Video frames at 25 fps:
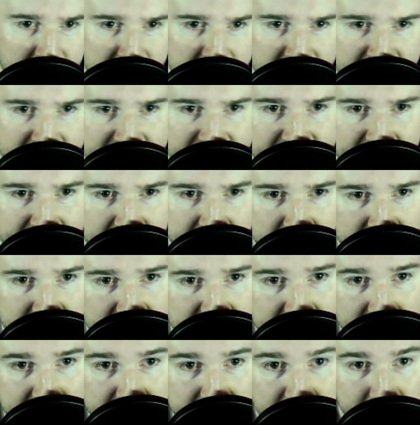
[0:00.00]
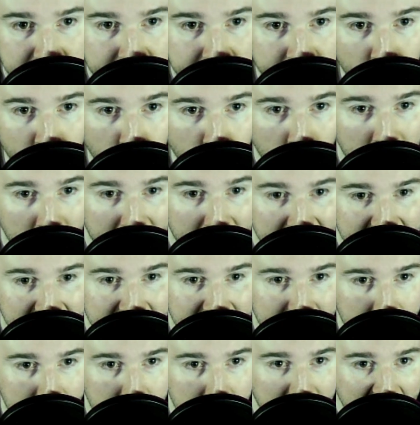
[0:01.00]
6-4 in
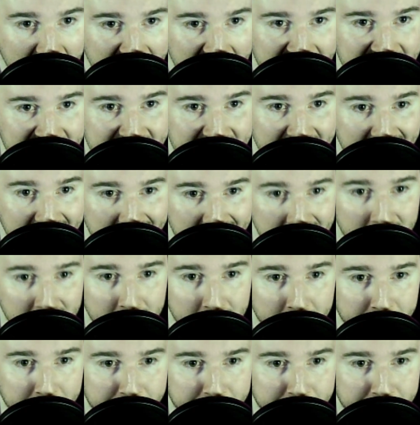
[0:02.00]
their last 10.